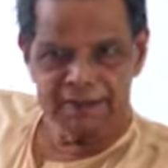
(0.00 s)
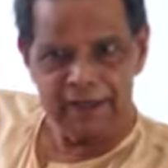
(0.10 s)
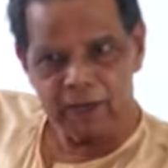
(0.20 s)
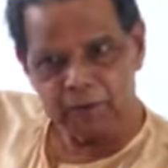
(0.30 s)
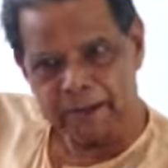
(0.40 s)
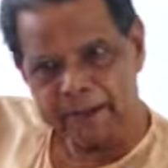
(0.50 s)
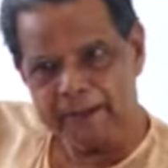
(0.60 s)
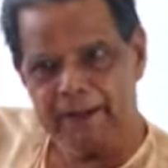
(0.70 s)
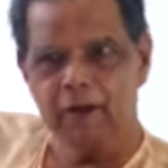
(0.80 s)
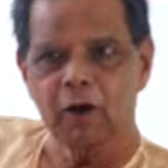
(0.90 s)
Then
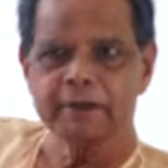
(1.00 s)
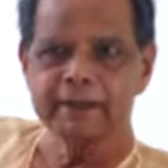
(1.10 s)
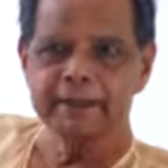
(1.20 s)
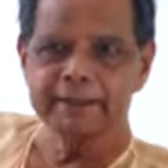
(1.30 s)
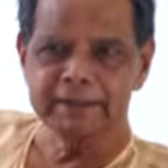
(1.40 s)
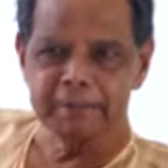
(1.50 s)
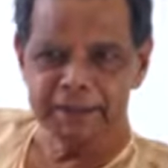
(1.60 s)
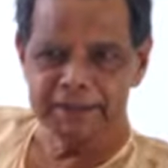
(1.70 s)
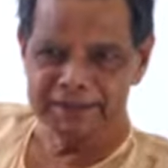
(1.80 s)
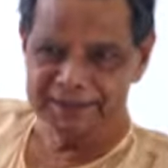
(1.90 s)
automatically all the thing
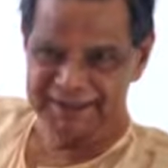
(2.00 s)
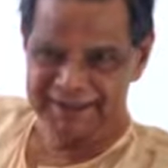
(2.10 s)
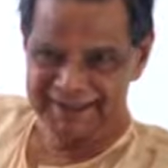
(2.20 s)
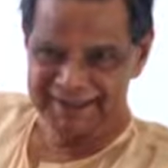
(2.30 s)
disappears.